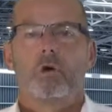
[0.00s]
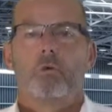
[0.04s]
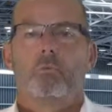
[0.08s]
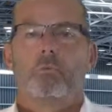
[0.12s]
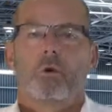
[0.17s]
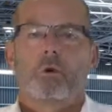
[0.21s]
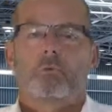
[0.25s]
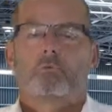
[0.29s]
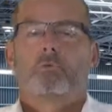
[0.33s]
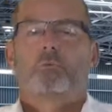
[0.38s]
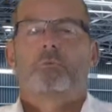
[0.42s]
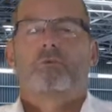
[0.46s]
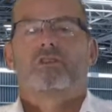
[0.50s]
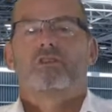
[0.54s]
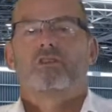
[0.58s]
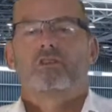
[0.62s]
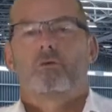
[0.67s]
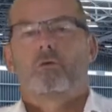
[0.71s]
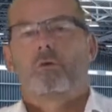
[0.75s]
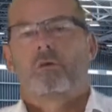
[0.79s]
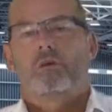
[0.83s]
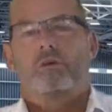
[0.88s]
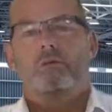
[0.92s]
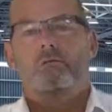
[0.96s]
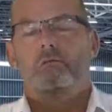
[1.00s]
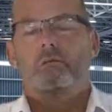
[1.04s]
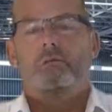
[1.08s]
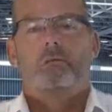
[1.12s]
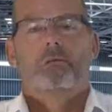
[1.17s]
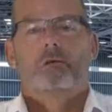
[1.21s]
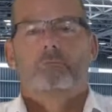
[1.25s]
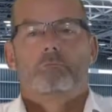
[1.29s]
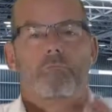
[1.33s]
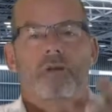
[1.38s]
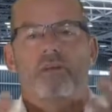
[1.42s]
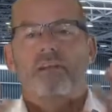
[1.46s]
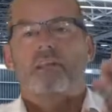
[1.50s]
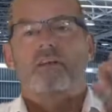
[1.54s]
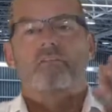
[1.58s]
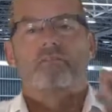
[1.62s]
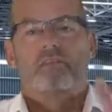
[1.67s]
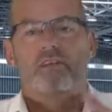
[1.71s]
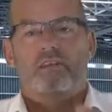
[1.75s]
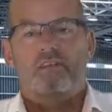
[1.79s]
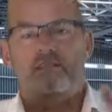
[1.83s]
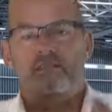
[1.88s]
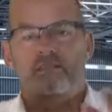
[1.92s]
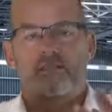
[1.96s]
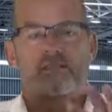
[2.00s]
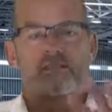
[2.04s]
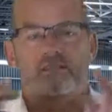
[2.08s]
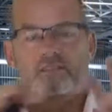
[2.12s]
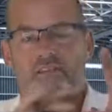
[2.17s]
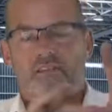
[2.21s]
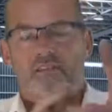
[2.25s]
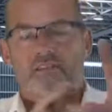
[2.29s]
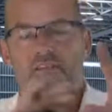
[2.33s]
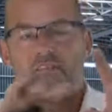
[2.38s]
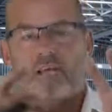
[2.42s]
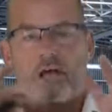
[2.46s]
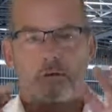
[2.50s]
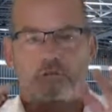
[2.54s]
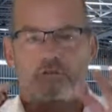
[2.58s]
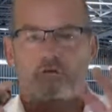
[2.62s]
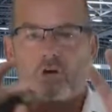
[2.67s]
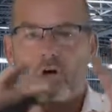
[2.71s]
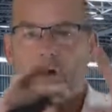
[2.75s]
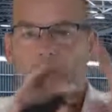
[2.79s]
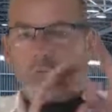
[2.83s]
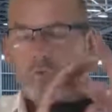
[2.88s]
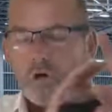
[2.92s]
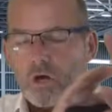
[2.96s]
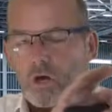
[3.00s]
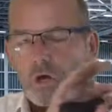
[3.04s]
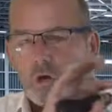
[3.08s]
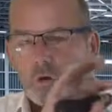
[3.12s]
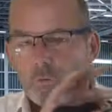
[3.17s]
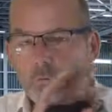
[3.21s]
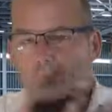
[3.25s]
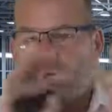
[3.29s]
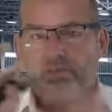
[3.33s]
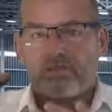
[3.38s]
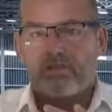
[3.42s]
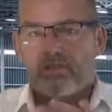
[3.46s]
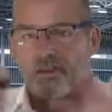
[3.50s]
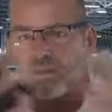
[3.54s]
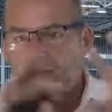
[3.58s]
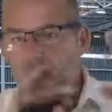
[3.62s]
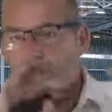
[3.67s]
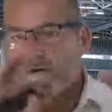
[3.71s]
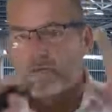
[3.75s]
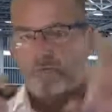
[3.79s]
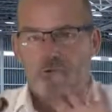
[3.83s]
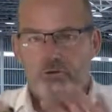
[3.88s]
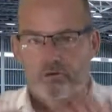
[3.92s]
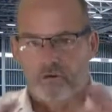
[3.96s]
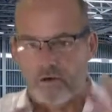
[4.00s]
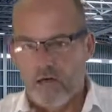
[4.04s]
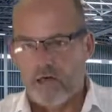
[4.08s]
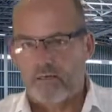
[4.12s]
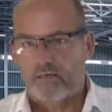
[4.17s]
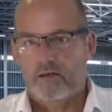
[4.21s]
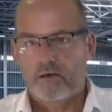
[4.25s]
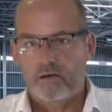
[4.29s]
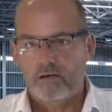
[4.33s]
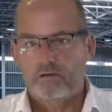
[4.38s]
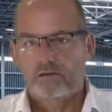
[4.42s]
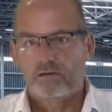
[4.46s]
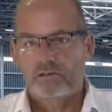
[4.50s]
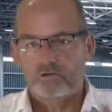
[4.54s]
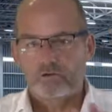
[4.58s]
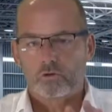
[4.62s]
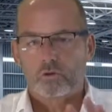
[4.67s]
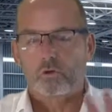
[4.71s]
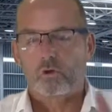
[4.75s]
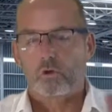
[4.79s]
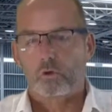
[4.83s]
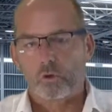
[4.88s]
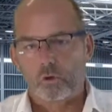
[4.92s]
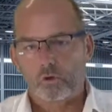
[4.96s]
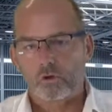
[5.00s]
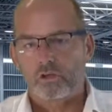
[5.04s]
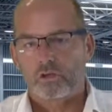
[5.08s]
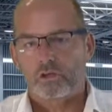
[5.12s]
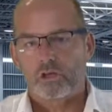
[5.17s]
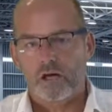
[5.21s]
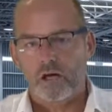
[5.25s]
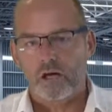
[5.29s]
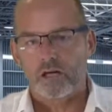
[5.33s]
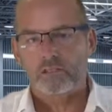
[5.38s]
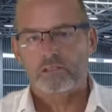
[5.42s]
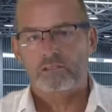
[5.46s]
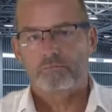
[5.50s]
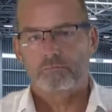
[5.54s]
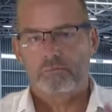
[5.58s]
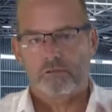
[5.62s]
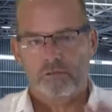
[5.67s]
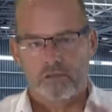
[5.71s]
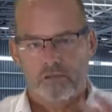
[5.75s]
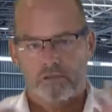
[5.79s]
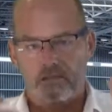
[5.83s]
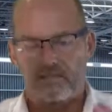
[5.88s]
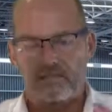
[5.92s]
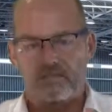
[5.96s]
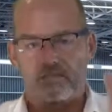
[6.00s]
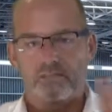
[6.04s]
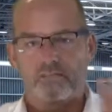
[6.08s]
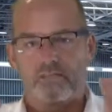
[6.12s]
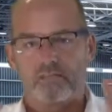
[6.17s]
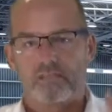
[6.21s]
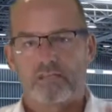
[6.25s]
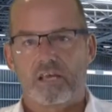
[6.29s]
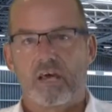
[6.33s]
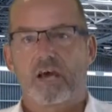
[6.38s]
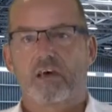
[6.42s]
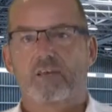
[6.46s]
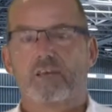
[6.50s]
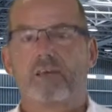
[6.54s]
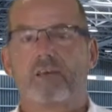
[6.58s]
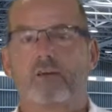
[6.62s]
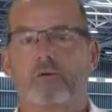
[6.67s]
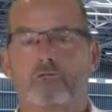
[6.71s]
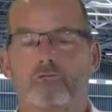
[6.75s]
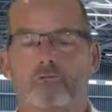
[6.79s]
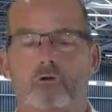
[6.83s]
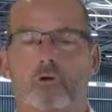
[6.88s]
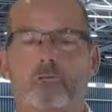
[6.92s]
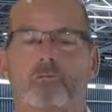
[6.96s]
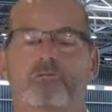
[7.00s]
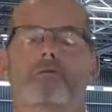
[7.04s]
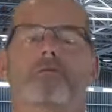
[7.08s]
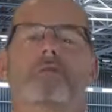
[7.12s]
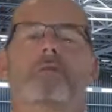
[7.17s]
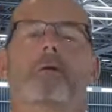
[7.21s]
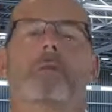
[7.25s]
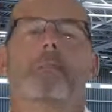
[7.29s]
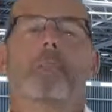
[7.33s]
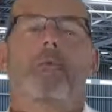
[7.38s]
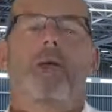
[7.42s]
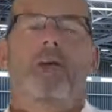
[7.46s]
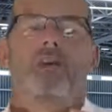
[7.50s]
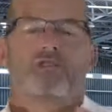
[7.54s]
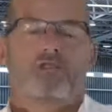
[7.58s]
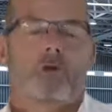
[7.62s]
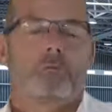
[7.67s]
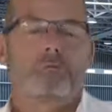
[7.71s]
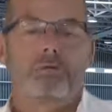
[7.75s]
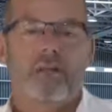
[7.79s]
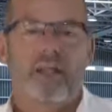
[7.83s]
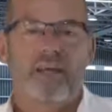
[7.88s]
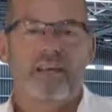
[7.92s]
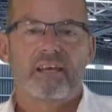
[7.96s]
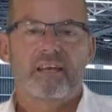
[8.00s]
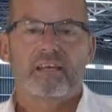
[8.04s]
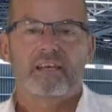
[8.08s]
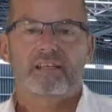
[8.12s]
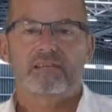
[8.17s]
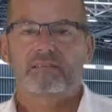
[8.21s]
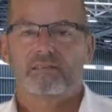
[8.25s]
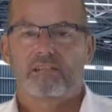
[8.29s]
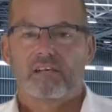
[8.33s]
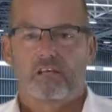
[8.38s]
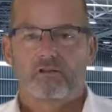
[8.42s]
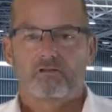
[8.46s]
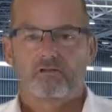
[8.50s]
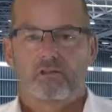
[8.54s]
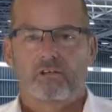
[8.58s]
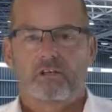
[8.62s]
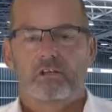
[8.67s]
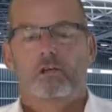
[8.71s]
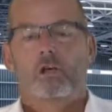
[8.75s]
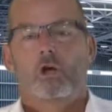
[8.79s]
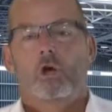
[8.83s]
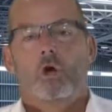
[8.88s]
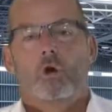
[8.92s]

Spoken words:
We will be doing many of these things at the same time, one thing after another. It's all organized, but this is just how they're grouped. So planning and scheduling.